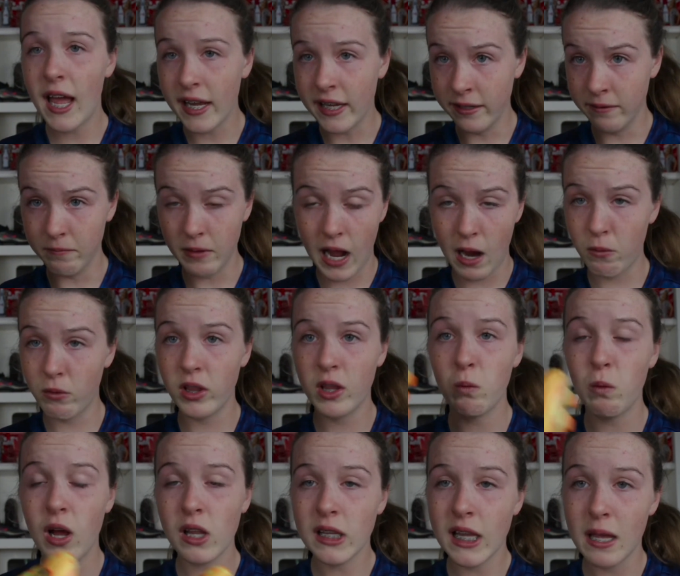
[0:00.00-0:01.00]
I really want
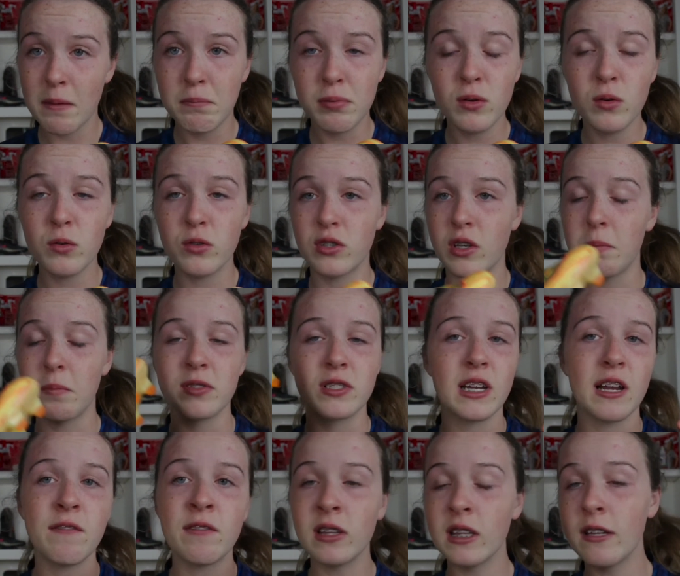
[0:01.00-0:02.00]
light boots, so I'm just gonna have to
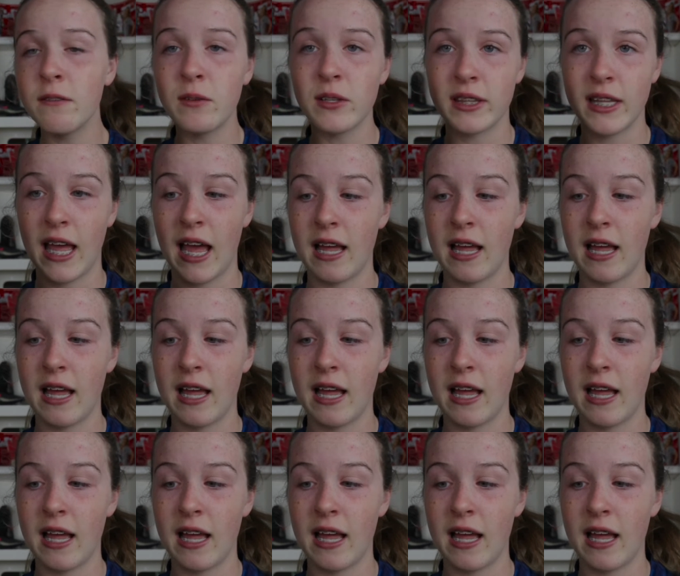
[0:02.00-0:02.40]
live with that.